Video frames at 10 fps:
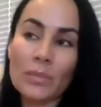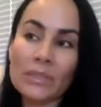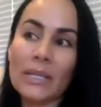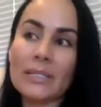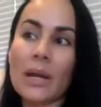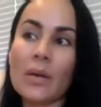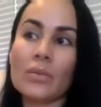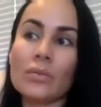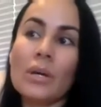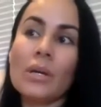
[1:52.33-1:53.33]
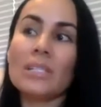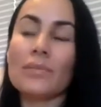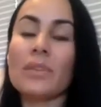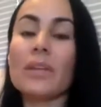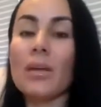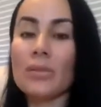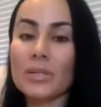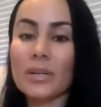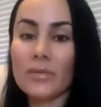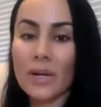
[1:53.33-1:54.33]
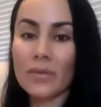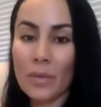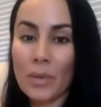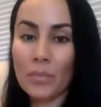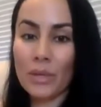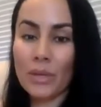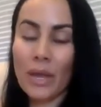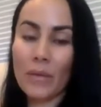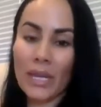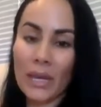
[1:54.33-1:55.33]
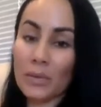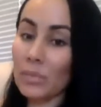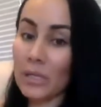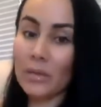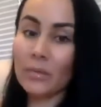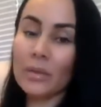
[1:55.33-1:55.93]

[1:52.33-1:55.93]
but that's how some of the other stuff that I've come up with, how it came to be.